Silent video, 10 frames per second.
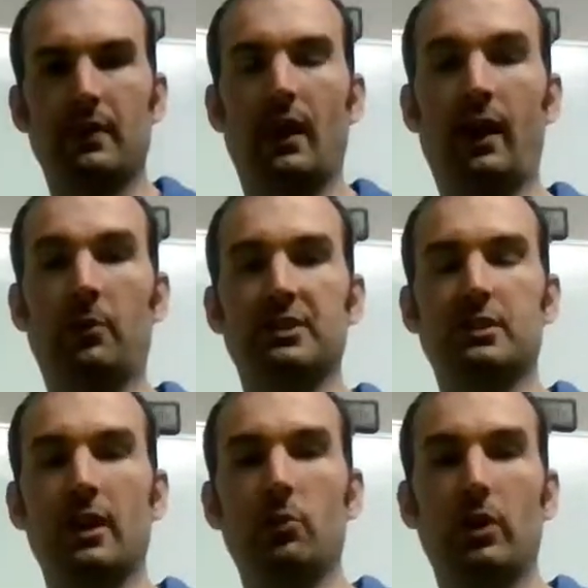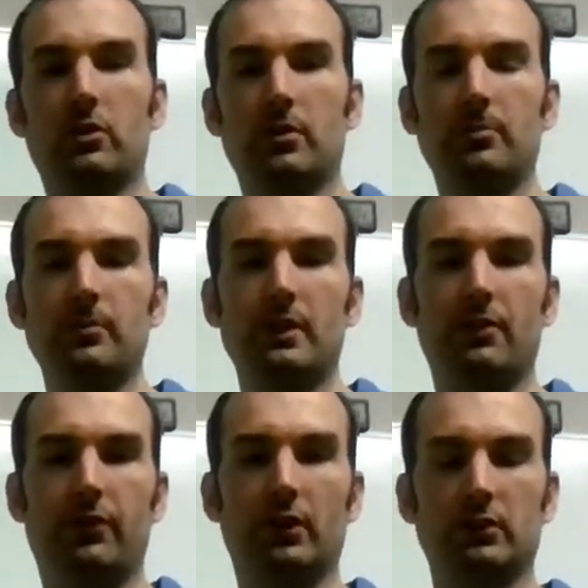Hi, once again, welcome to the
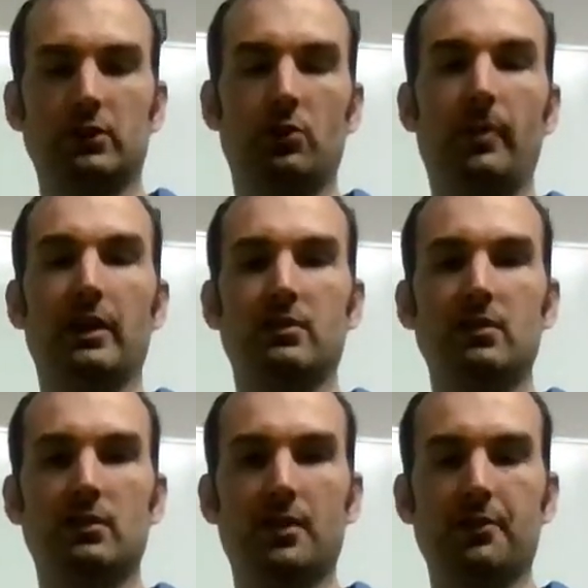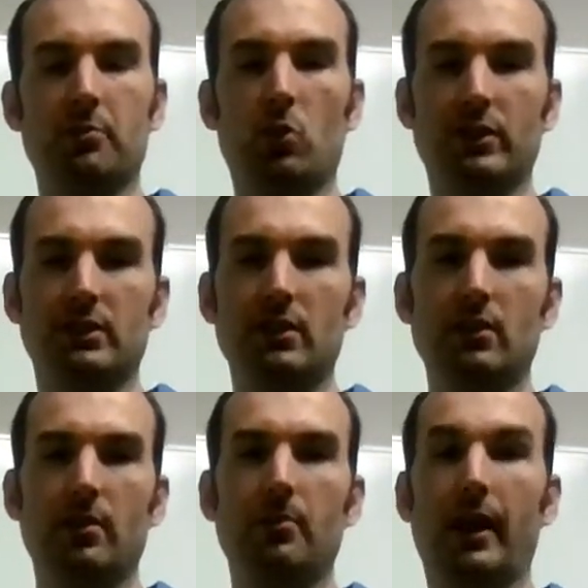Functional Medicine Center of Boise.
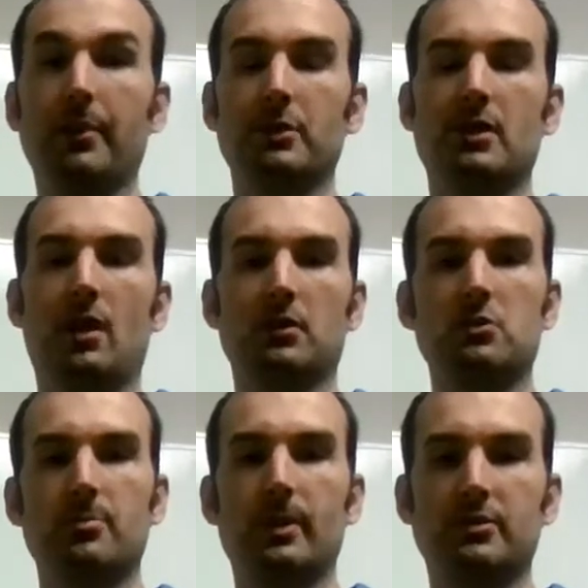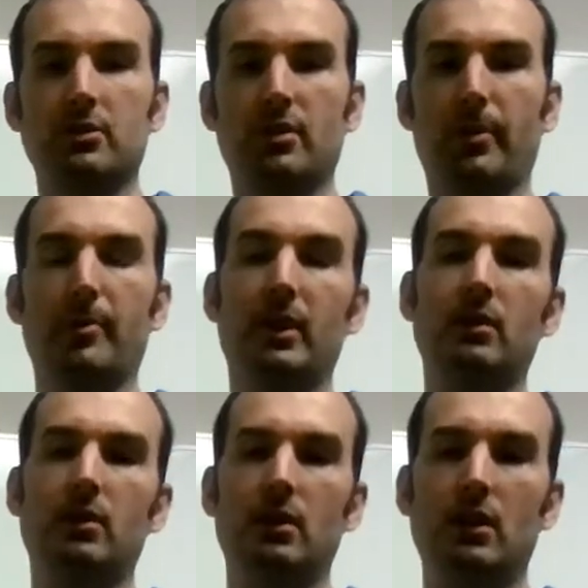My name is Dr. Spencer Zimmerman.
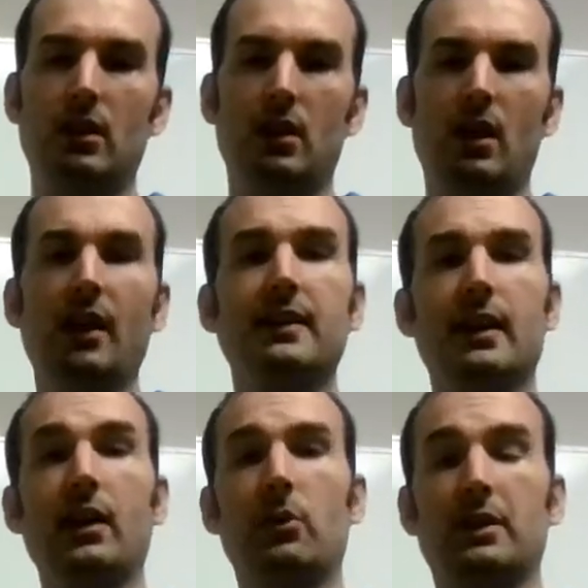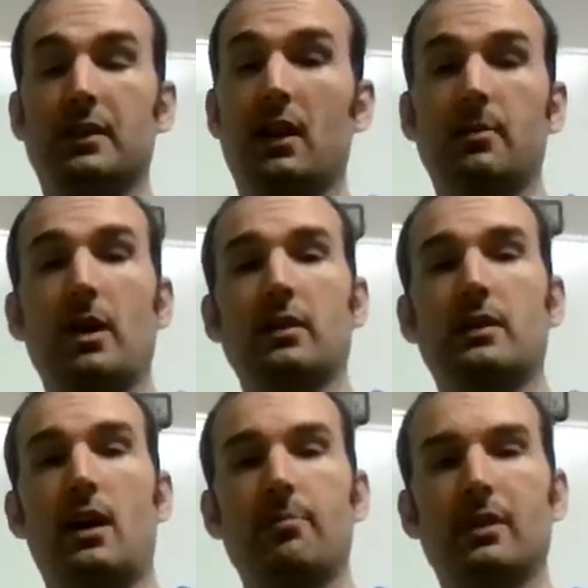Today I want to talk about a
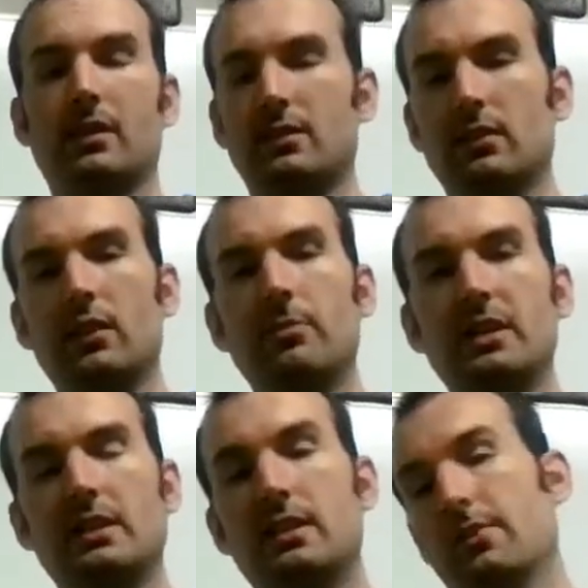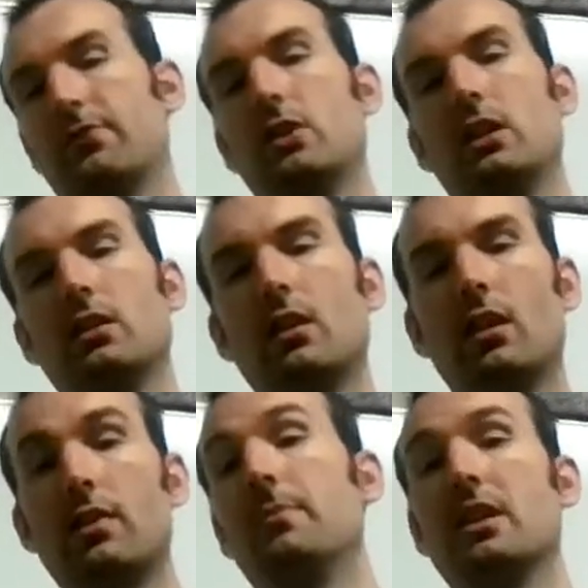topic that's a little bit different
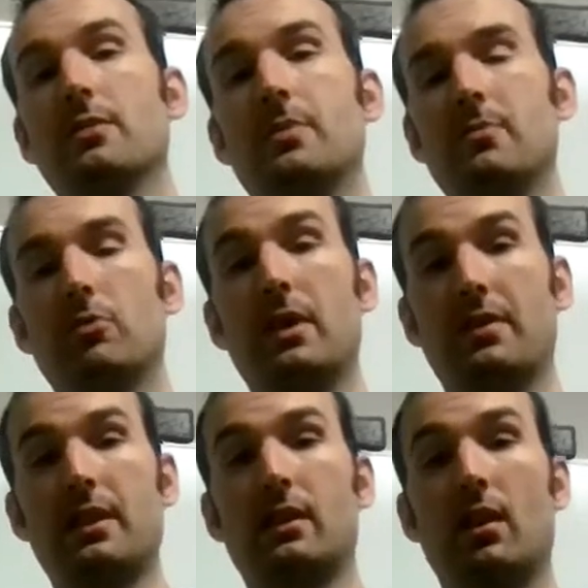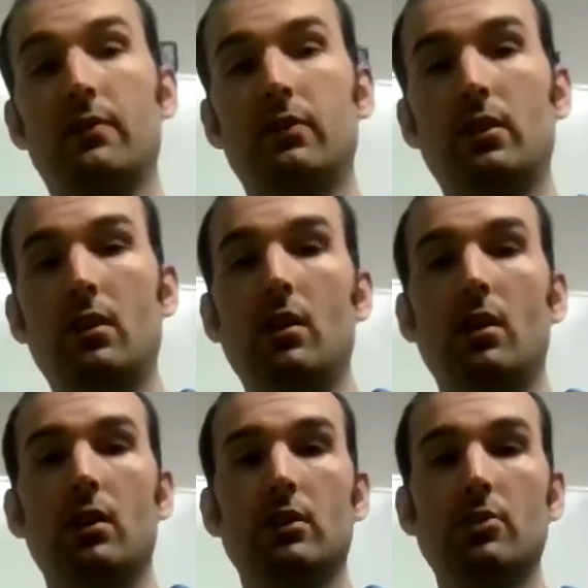than many people may think of.
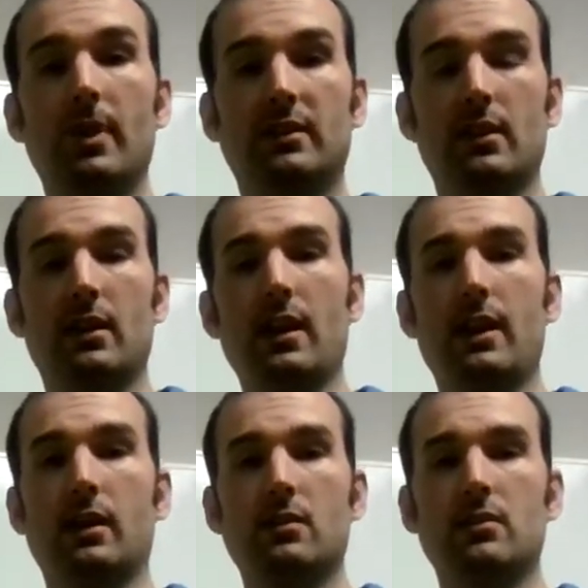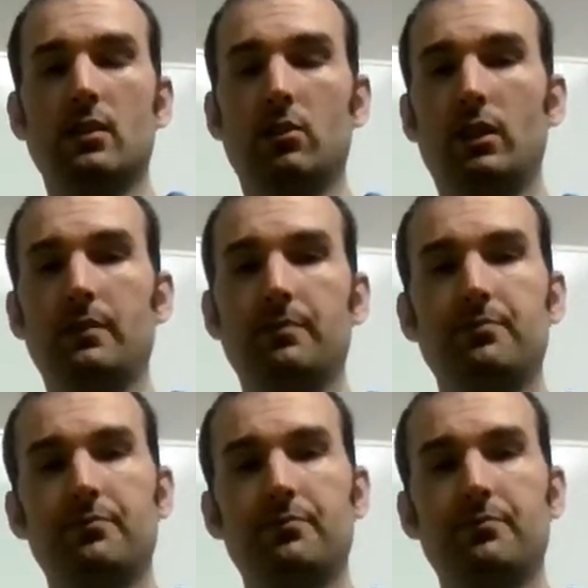You may say, hey, you know what?